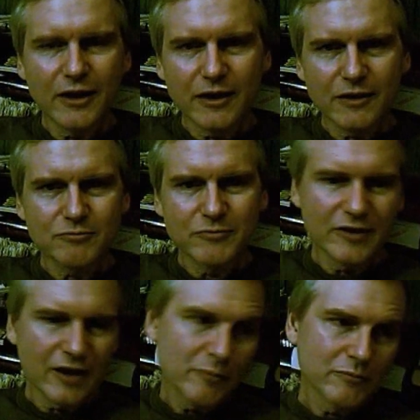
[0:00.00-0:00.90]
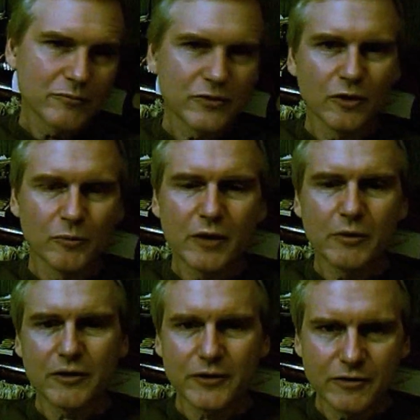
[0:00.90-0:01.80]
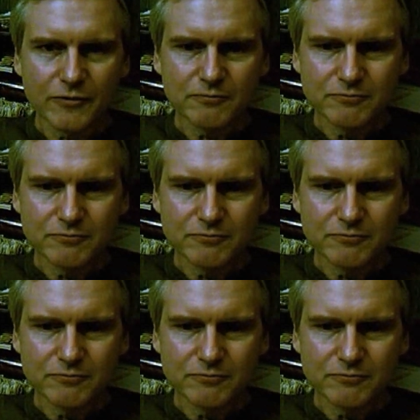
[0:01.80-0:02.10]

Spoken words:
you know, maybe I'll get a